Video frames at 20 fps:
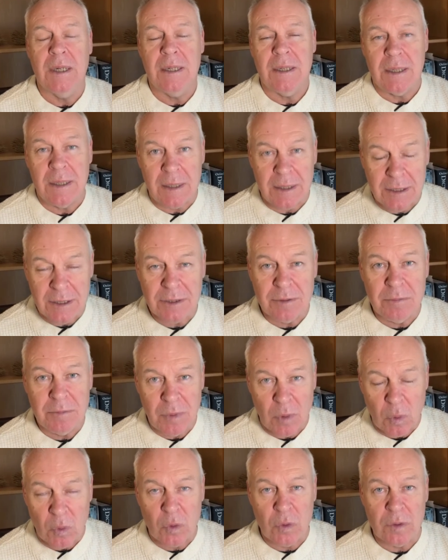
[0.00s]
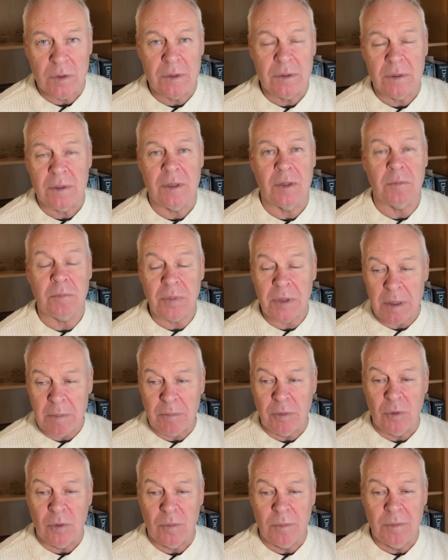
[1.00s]
It is important that
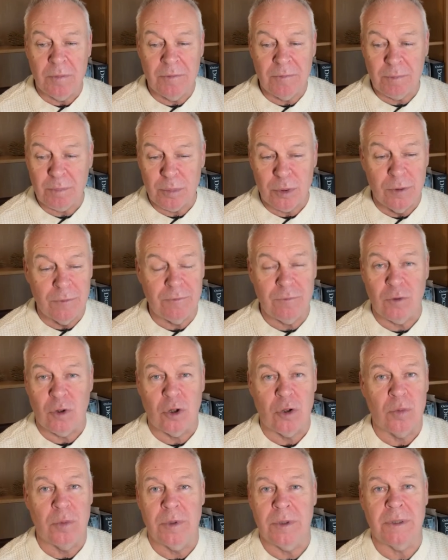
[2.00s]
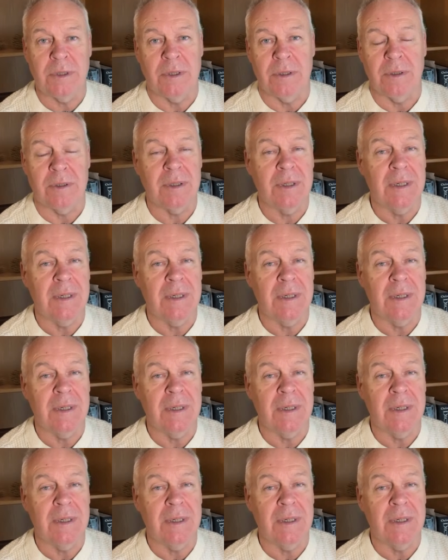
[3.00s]
people put forward their